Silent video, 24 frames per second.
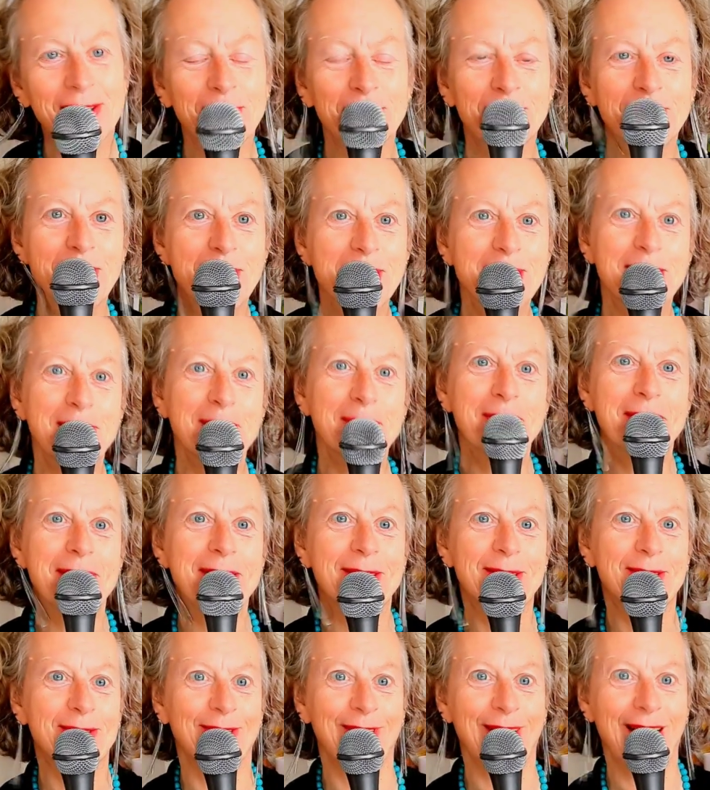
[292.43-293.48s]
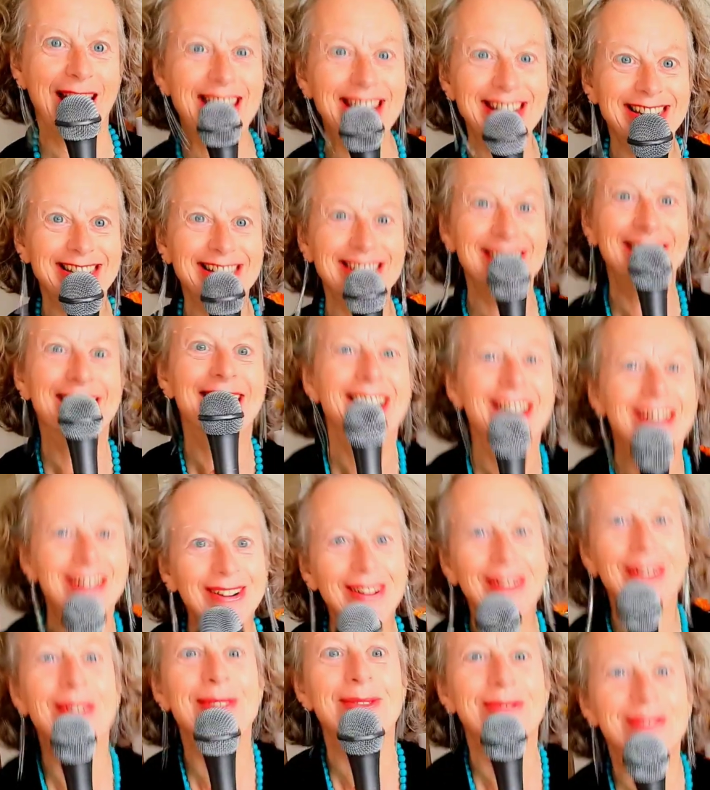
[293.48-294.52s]
Wouldn't it be great?
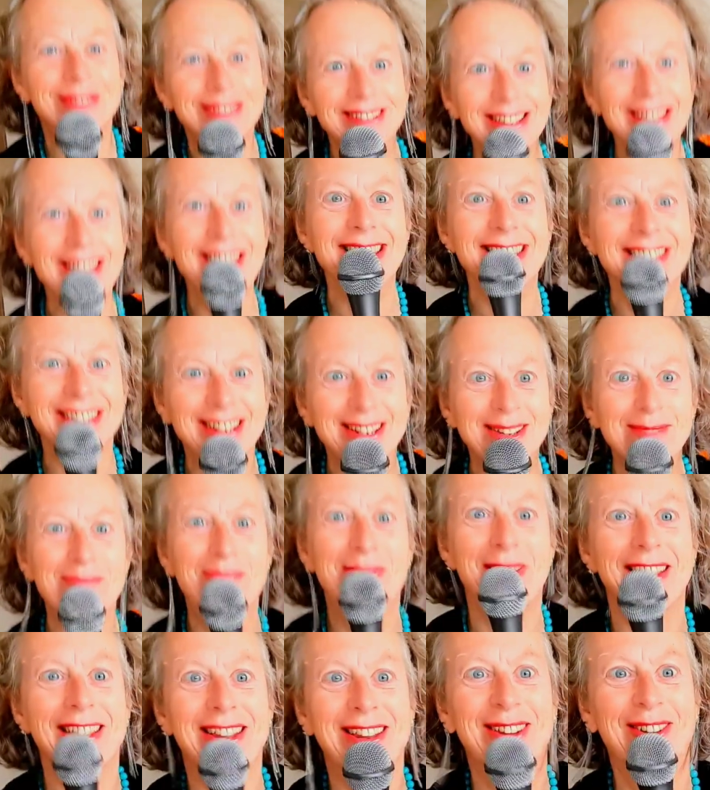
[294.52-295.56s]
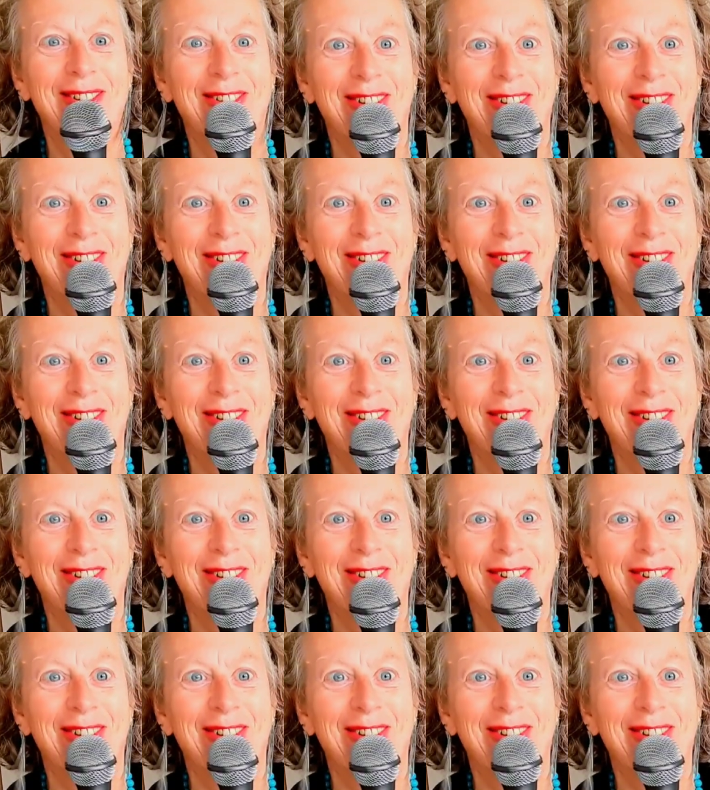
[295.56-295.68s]
Oh, wouldn't it be